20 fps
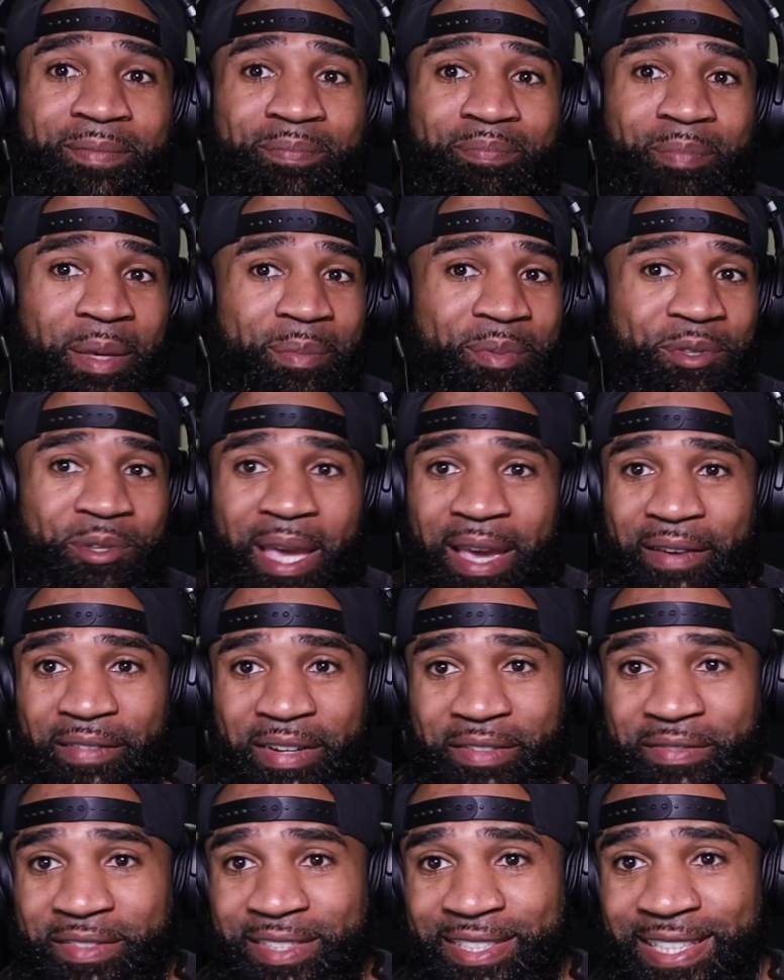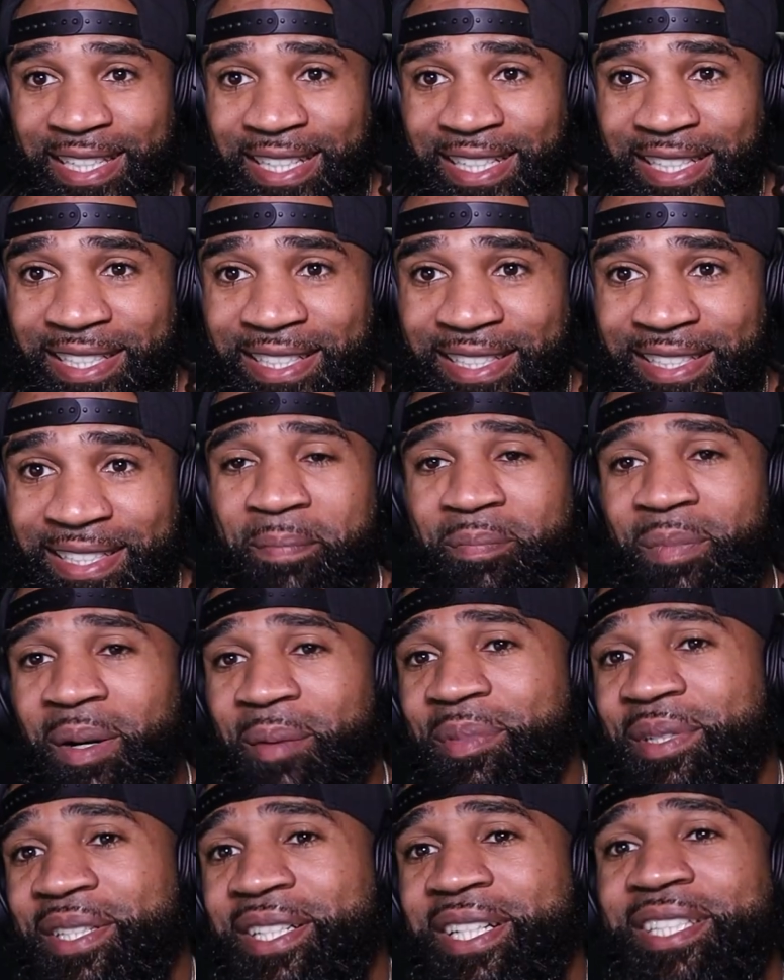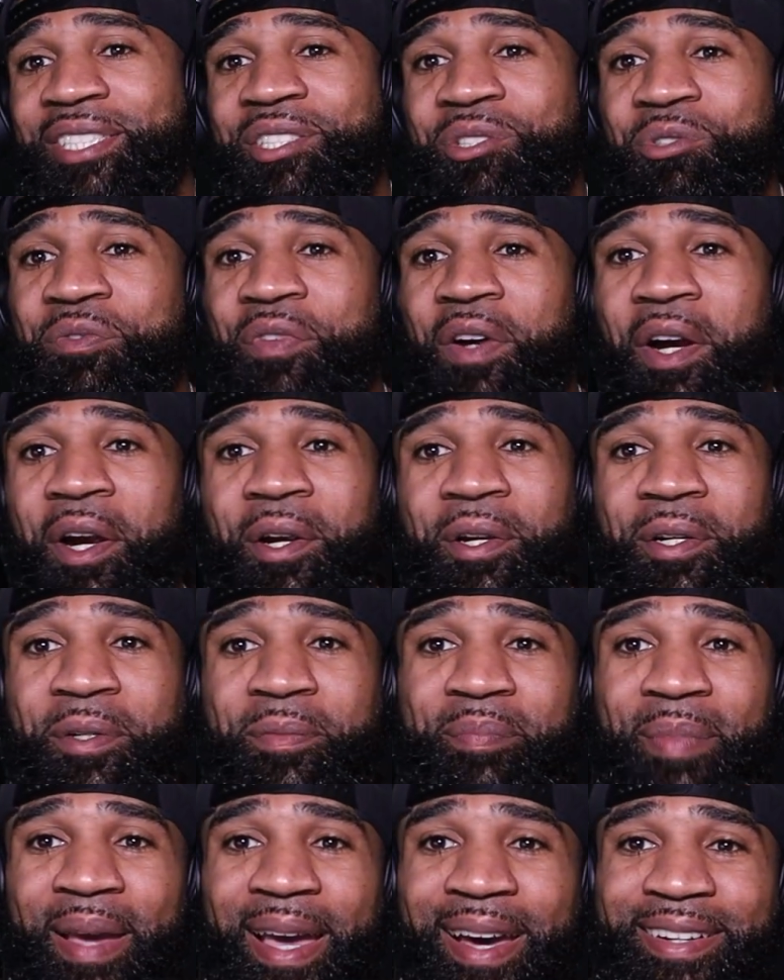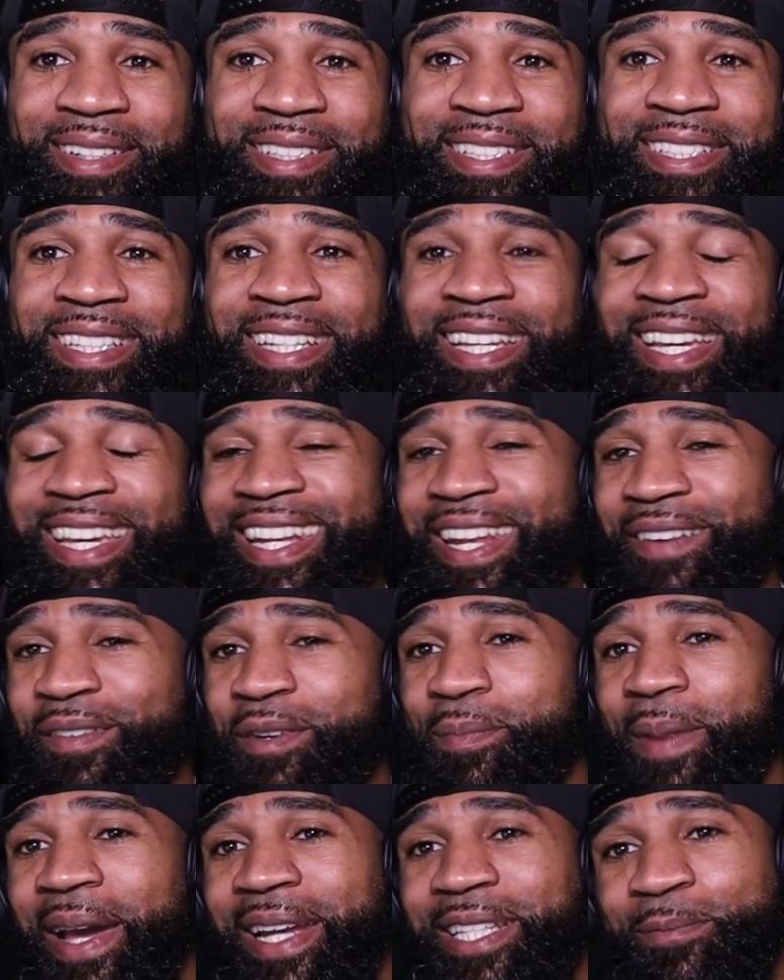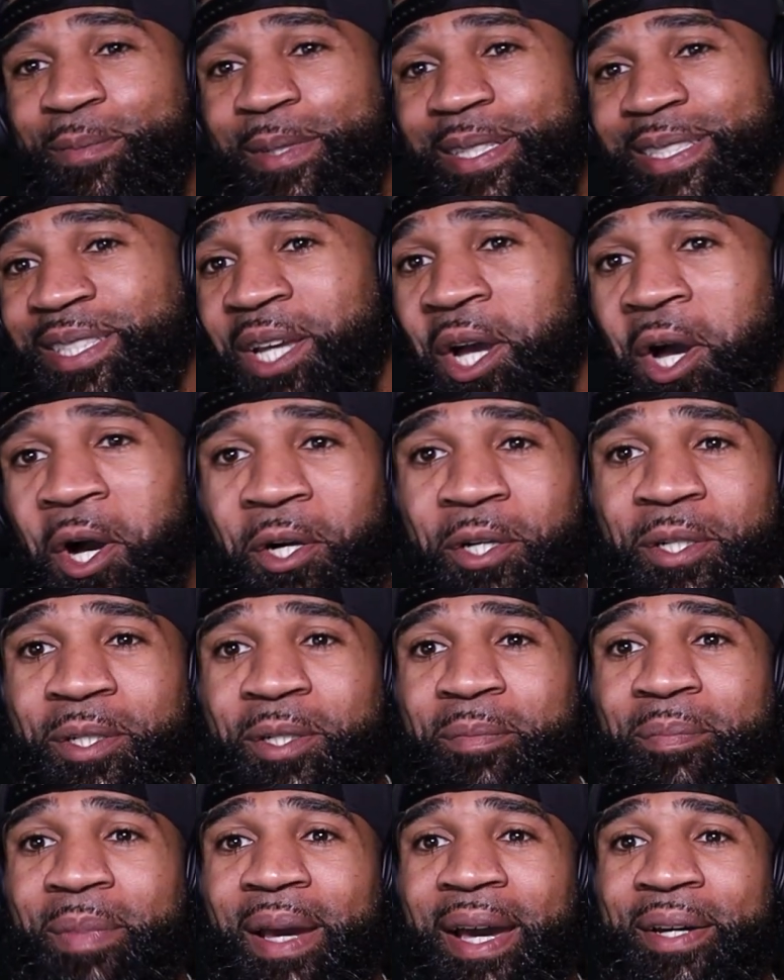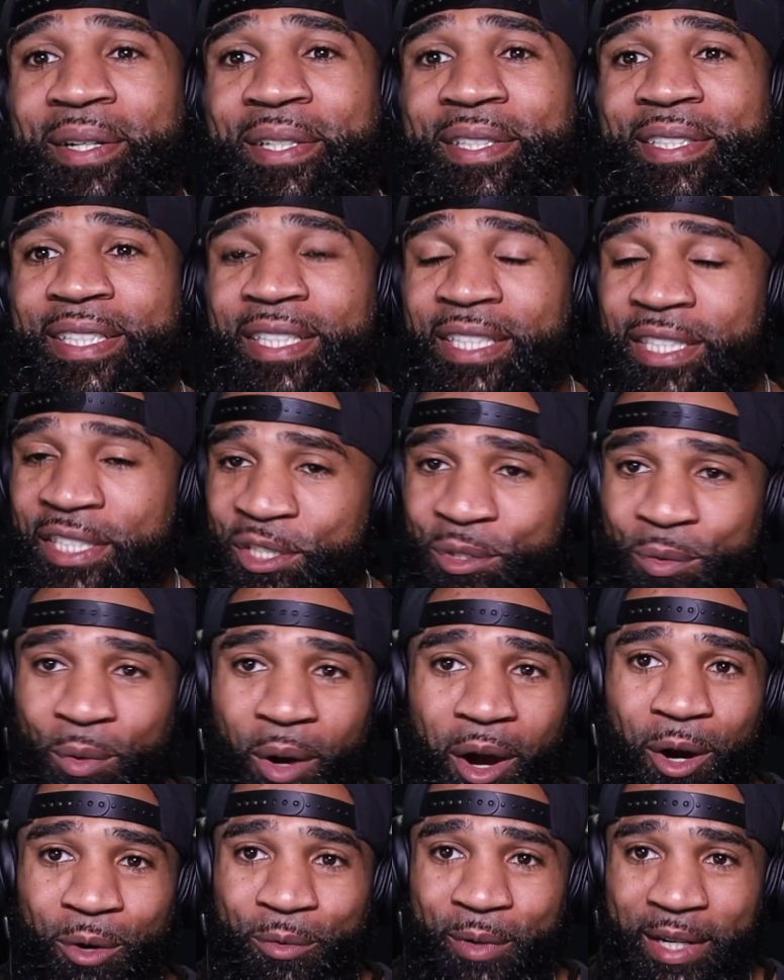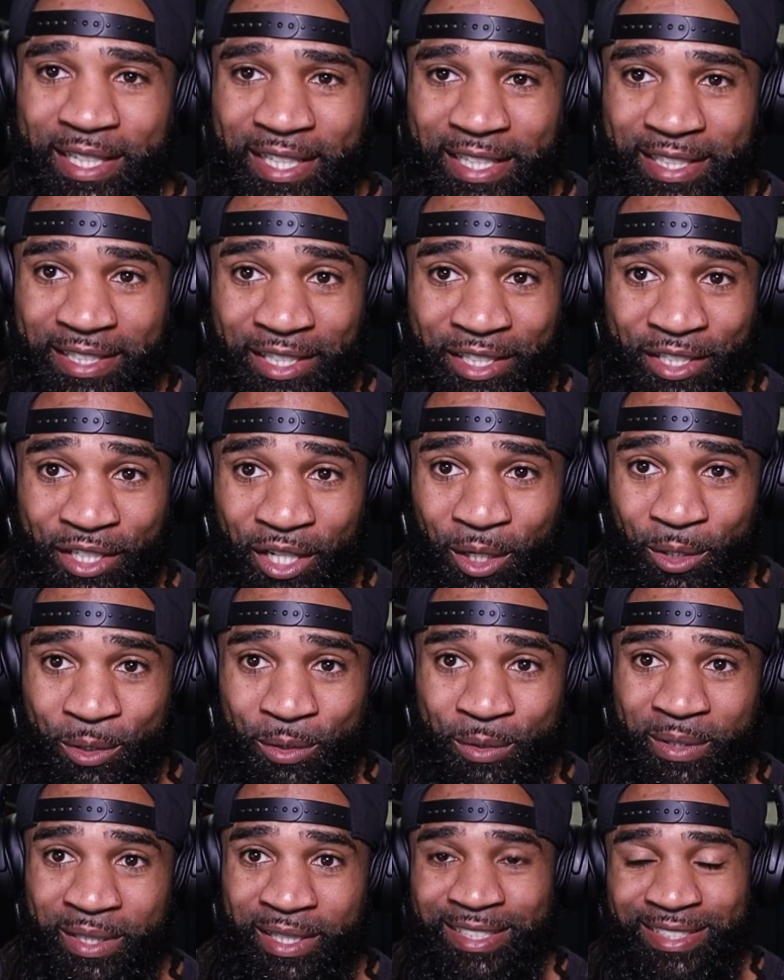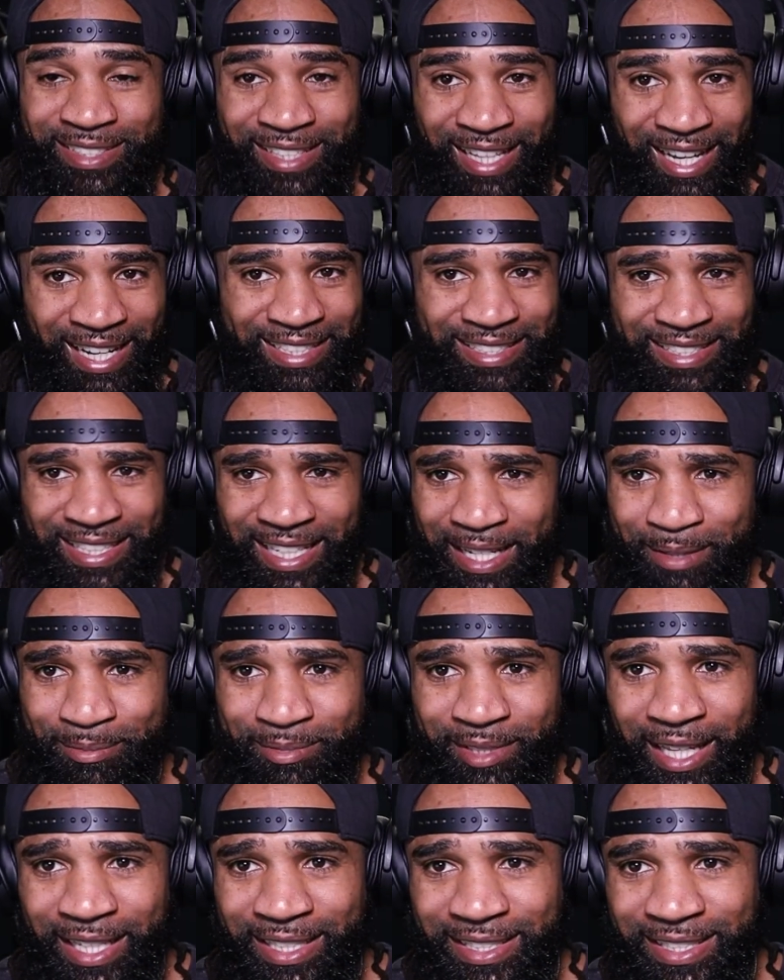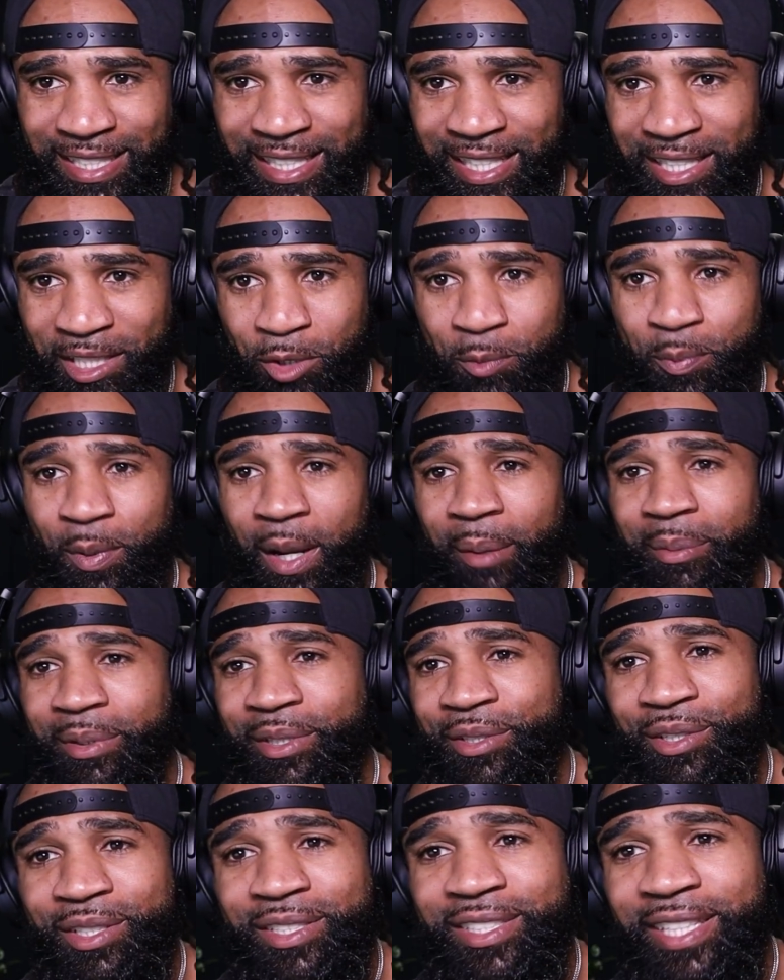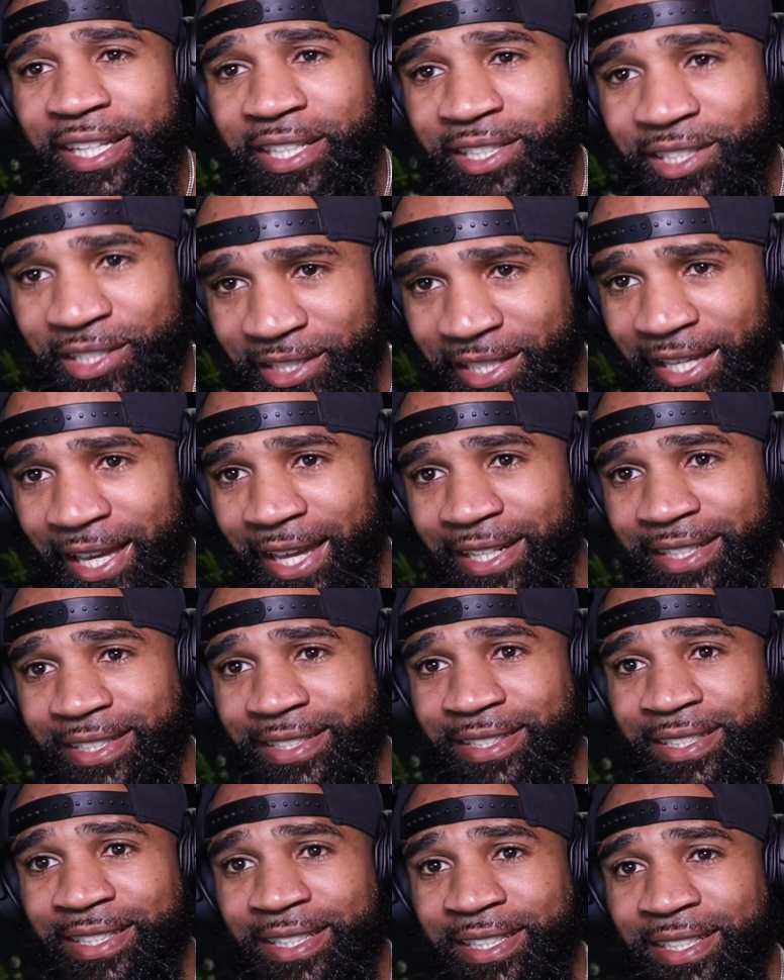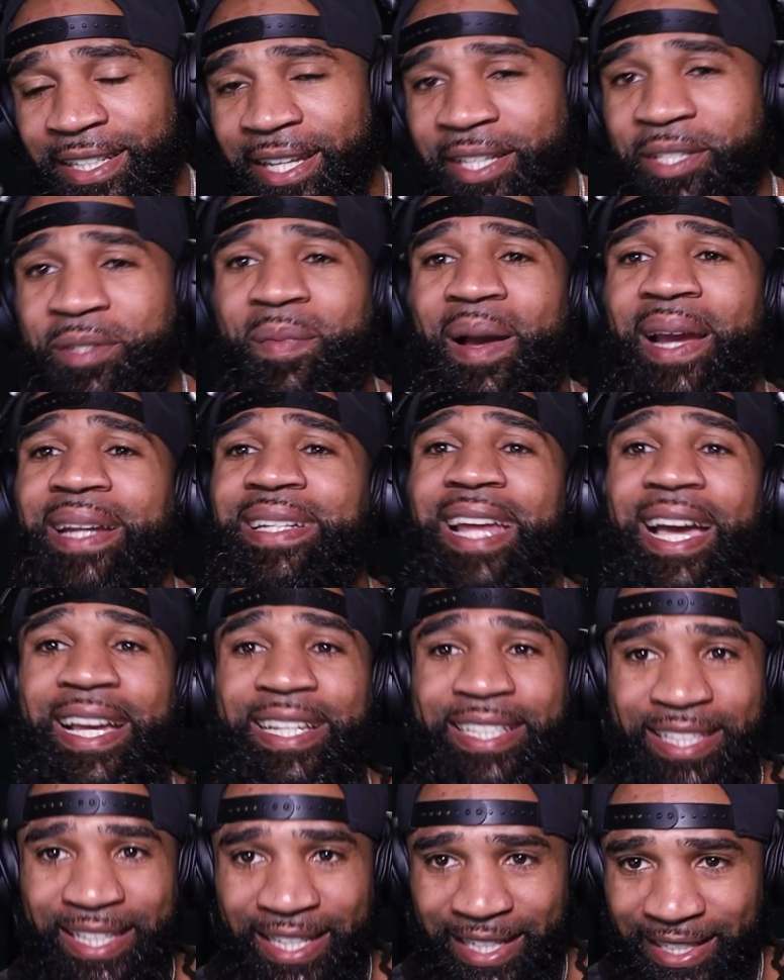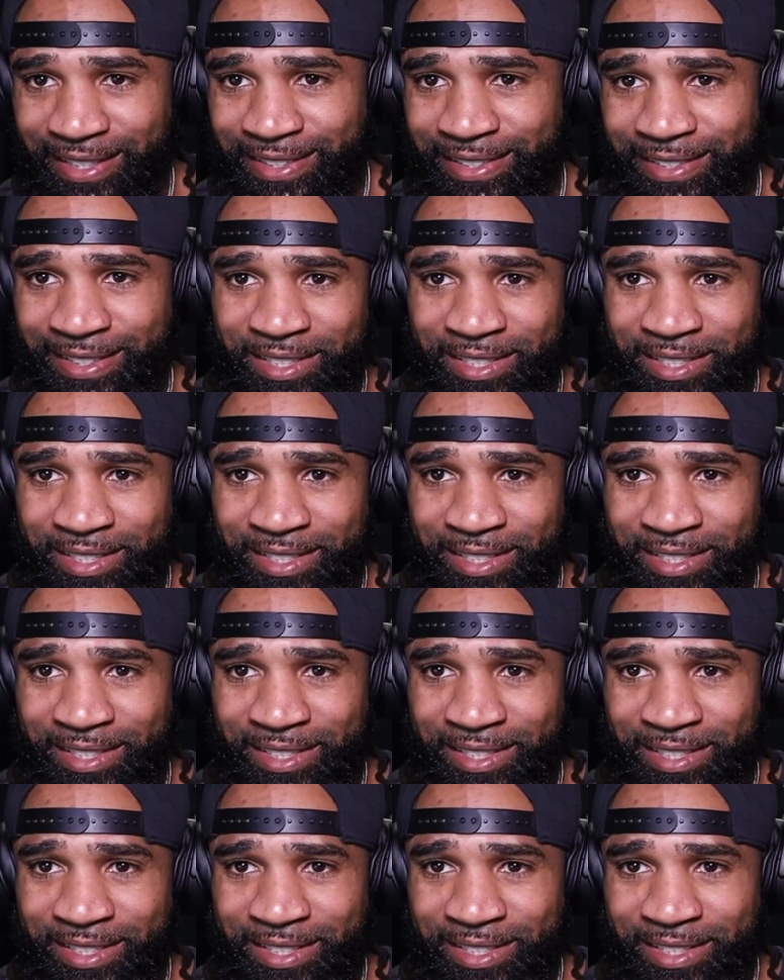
Maybe you haven't even seen it, but because you've heard about it and everybody's been talking about it, you already in the know. 9 times out of 10, you're probably going to take a look at it. Now, you might not get it.